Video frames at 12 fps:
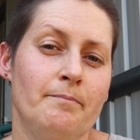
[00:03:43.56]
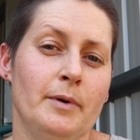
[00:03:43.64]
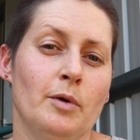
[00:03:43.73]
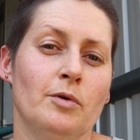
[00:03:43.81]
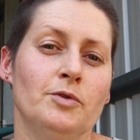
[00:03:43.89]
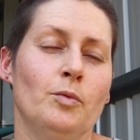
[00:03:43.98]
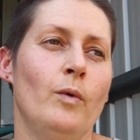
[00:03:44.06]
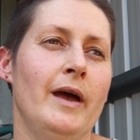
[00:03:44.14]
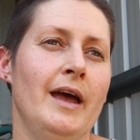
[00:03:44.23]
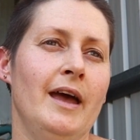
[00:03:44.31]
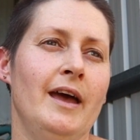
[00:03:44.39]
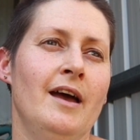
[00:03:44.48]
build
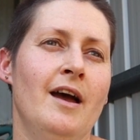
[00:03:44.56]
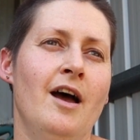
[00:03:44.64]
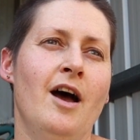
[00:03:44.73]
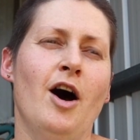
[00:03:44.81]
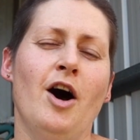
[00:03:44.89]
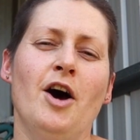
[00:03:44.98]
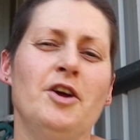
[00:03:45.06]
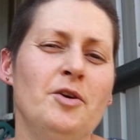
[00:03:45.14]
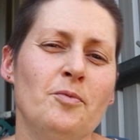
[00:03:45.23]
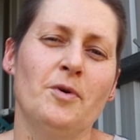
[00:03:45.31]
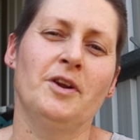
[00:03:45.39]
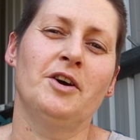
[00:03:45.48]
where I
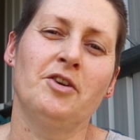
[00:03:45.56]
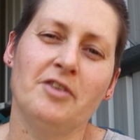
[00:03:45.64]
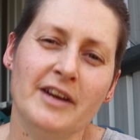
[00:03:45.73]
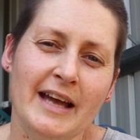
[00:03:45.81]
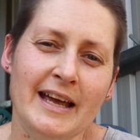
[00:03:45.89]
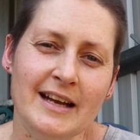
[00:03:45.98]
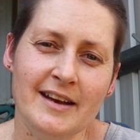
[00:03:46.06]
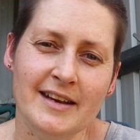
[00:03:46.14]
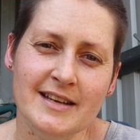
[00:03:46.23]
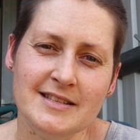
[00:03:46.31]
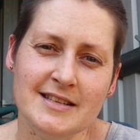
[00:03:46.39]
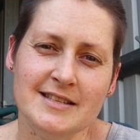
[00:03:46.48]
don't want to create
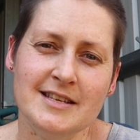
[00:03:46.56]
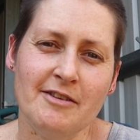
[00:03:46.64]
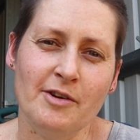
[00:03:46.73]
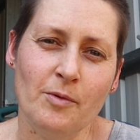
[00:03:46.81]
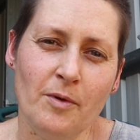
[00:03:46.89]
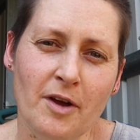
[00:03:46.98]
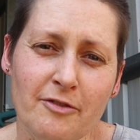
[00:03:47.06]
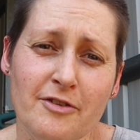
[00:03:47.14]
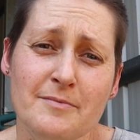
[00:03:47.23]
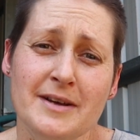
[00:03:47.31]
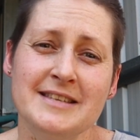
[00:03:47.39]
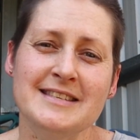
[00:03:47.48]
unnecessary work
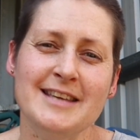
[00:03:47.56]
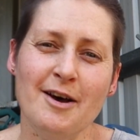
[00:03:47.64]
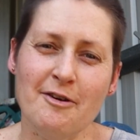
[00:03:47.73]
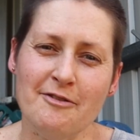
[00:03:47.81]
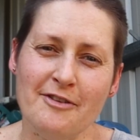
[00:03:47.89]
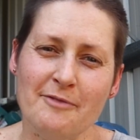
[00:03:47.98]
for myself.